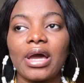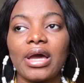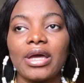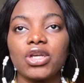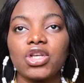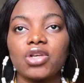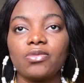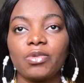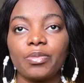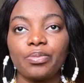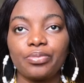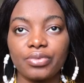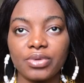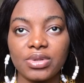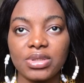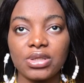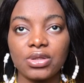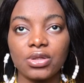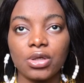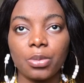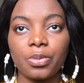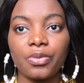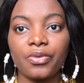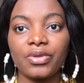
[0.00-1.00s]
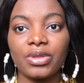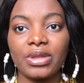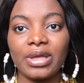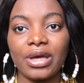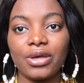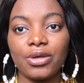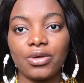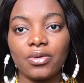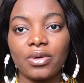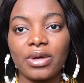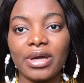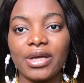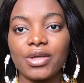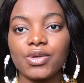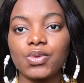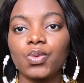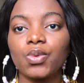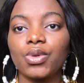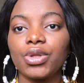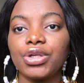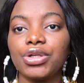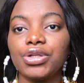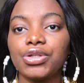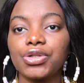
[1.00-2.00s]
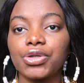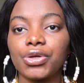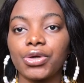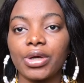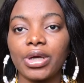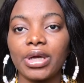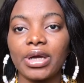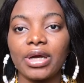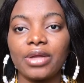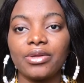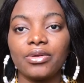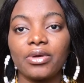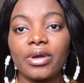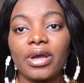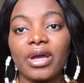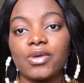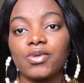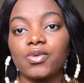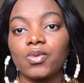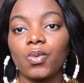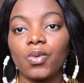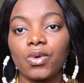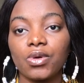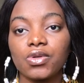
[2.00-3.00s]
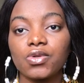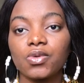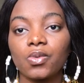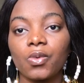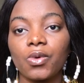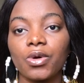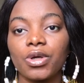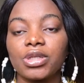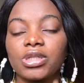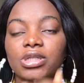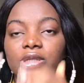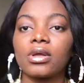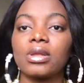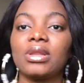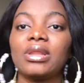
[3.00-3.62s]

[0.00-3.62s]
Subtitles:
I should be putting up that you guys would enjoy and you guys would want to watch?